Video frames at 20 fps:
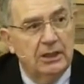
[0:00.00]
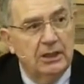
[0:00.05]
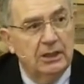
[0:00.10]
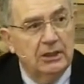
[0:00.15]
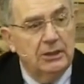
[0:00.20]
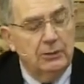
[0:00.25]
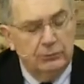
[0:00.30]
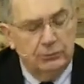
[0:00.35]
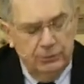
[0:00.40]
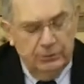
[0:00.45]

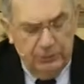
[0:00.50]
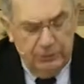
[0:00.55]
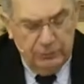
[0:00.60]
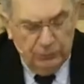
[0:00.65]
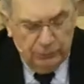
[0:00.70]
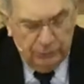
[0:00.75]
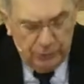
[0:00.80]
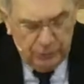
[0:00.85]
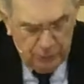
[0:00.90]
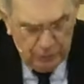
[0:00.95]
You'll,
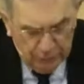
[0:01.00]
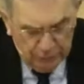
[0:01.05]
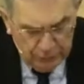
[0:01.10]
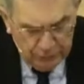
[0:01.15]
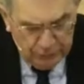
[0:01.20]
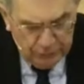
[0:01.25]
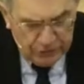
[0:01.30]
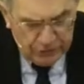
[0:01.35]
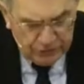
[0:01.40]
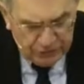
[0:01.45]
you'll
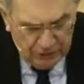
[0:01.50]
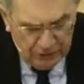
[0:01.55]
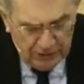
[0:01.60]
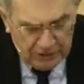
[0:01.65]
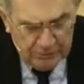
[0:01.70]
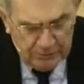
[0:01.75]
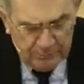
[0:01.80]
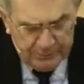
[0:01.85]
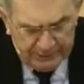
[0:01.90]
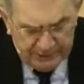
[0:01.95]
know
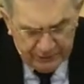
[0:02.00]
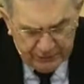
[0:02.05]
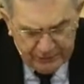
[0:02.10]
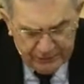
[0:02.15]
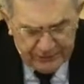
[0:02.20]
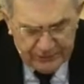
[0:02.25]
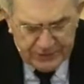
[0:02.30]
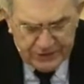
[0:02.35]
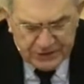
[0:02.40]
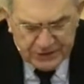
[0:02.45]
John
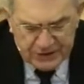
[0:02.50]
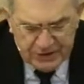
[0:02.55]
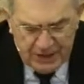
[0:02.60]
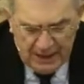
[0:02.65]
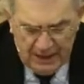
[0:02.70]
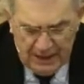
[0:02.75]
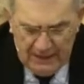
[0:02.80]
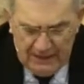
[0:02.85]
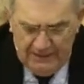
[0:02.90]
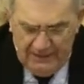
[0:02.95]
because
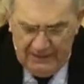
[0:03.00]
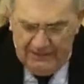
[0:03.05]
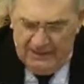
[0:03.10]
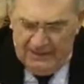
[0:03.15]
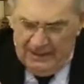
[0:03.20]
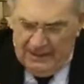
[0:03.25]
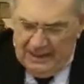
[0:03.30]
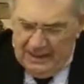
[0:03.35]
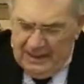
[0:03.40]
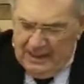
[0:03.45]

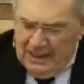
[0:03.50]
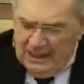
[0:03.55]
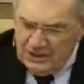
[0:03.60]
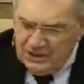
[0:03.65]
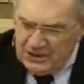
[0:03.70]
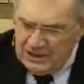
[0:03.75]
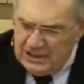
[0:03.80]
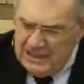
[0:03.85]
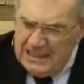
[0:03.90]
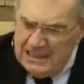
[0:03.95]
as
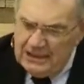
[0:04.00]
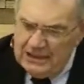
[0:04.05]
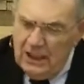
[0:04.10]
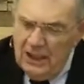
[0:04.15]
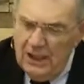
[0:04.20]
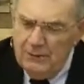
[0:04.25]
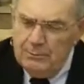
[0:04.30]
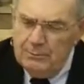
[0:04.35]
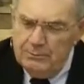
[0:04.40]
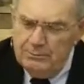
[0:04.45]
he
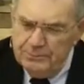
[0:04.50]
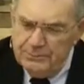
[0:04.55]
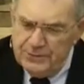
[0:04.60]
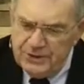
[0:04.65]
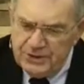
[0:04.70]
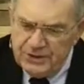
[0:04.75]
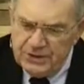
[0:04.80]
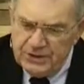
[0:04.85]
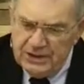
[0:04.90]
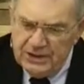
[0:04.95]

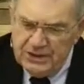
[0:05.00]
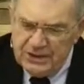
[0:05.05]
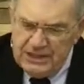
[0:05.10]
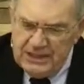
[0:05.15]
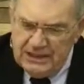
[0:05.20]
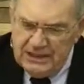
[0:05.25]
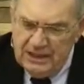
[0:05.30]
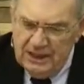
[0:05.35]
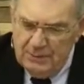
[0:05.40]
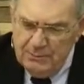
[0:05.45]
comes, as he
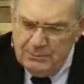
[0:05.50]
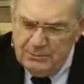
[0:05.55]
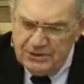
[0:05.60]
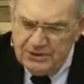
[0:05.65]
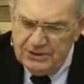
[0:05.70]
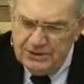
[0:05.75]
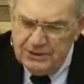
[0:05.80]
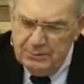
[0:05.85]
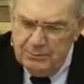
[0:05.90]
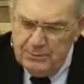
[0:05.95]
comes
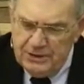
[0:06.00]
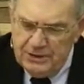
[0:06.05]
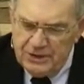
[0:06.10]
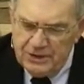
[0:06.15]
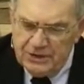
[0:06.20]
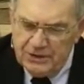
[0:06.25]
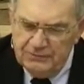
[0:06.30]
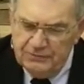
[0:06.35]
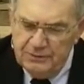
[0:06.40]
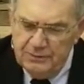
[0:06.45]
in the
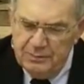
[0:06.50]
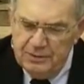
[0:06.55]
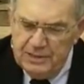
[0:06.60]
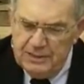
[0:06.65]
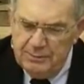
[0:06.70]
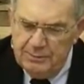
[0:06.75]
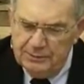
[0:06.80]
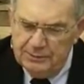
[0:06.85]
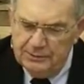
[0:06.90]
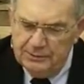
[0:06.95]
midst of the
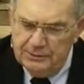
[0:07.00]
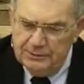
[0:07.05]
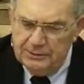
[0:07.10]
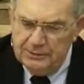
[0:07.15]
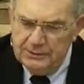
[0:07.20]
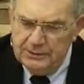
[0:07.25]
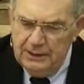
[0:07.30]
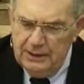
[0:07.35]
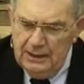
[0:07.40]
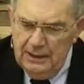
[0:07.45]
people,
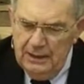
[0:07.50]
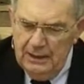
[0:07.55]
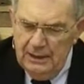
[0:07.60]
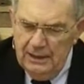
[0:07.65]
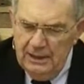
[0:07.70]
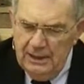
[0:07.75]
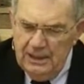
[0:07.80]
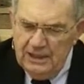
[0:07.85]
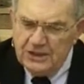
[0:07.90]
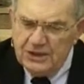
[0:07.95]

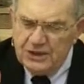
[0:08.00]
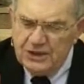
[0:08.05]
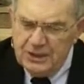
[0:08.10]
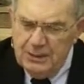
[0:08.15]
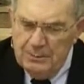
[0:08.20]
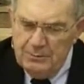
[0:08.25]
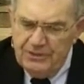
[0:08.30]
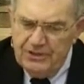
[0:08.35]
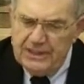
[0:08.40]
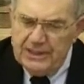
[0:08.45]

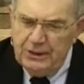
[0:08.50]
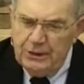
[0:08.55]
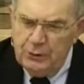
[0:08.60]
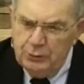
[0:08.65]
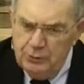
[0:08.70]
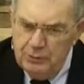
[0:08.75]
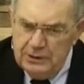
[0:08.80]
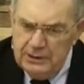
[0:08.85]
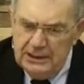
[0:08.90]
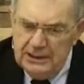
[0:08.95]
something
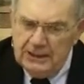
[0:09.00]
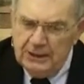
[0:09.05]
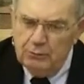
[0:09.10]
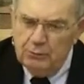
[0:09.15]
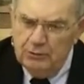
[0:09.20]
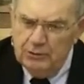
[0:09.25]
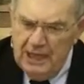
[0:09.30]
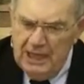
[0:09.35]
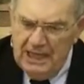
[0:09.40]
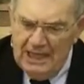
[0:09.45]
unique
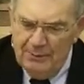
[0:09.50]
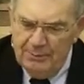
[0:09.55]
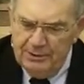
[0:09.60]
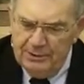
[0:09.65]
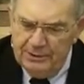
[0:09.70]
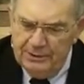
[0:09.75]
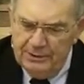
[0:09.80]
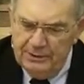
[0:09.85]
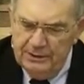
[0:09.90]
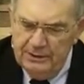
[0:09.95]
will happen.
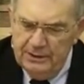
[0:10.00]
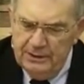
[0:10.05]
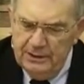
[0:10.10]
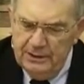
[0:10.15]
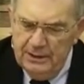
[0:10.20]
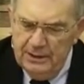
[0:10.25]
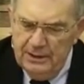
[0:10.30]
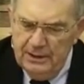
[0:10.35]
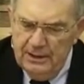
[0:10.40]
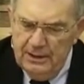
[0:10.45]

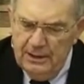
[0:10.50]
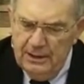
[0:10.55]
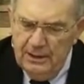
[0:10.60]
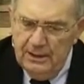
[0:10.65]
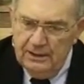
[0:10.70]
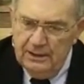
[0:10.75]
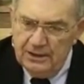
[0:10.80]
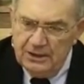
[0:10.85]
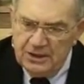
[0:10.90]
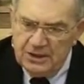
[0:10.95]

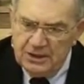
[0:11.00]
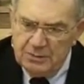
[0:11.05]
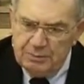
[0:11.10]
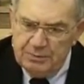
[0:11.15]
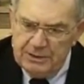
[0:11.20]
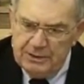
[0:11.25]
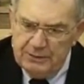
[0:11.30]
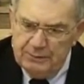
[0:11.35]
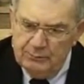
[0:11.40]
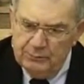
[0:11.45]
The
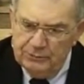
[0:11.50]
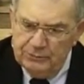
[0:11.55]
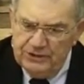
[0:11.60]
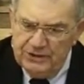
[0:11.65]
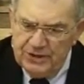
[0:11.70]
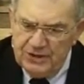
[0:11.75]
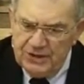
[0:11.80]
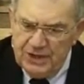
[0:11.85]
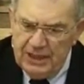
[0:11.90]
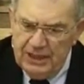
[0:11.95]
Spirit will
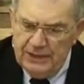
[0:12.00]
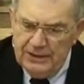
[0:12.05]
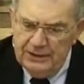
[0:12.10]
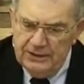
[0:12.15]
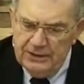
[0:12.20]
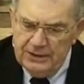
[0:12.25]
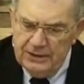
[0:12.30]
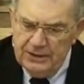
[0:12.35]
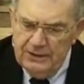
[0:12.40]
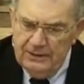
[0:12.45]
descend.
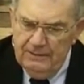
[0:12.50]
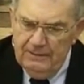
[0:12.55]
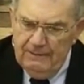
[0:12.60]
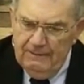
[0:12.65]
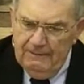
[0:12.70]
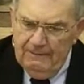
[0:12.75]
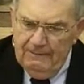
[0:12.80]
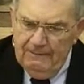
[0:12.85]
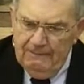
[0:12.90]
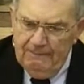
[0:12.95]

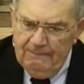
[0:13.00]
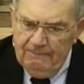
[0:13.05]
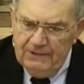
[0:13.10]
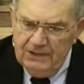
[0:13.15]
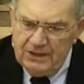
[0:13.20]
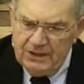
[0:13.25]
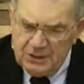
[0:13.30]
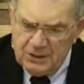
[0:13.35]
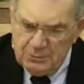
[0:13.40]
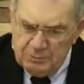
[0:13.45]
The
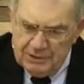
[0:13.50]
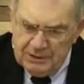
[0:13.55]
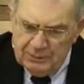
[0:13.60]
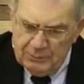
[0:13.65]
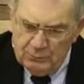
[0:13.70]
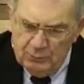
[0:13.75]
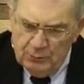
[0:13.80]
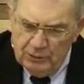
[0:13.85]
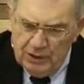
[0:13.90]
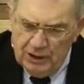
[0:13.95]
Spirit
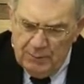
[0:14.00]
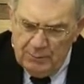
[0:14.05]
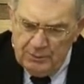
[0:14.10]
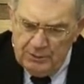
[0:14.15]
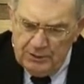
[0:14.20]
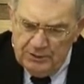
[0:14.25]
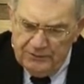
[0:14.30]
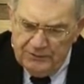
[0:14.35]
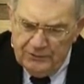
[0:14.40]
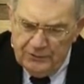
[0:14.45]
will come in
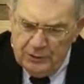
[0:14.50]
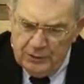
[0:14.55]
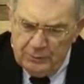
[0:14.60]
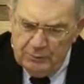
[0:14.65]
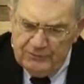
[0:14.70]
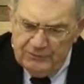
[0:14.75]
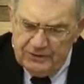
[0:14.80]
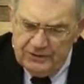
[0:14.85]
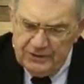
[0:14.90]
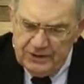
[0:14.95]
the form
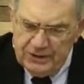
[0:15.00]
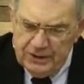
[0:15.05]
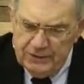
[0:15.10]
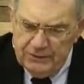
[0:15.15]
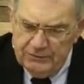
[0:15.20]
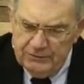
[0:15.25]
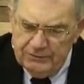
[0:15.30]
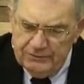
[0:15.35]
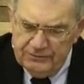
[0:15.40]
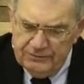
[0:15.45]
of a
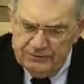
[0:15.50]
dove.